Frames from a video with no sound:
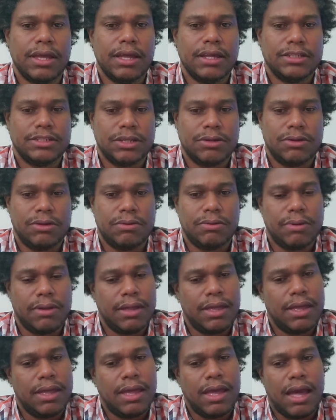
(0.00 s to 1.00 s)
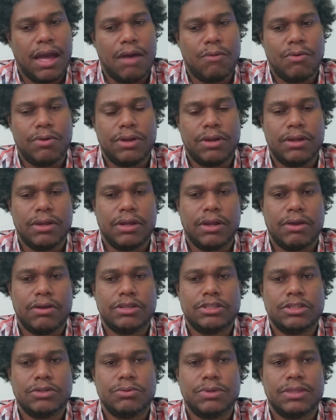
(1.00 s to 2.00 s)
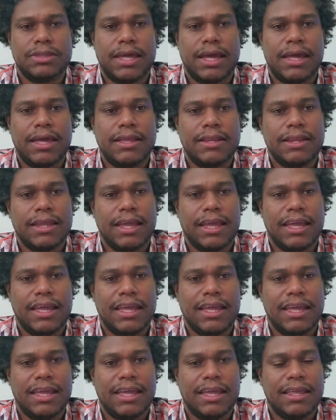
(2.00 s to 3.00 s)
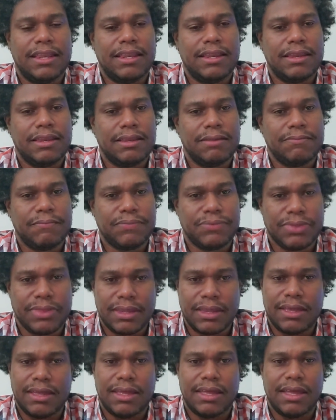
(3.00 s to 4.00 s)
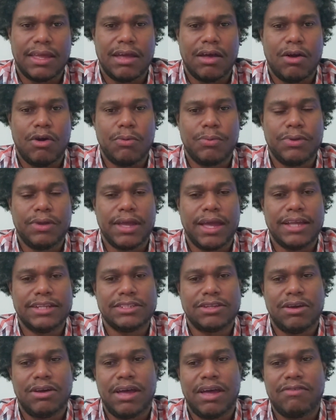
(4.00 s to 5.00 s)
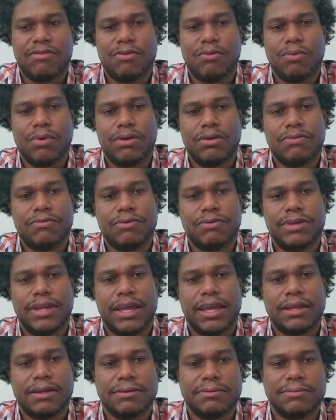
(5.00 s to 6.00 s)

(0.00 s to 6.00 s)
So I want to encourage you with that, and hope you guys all have a wonderful day.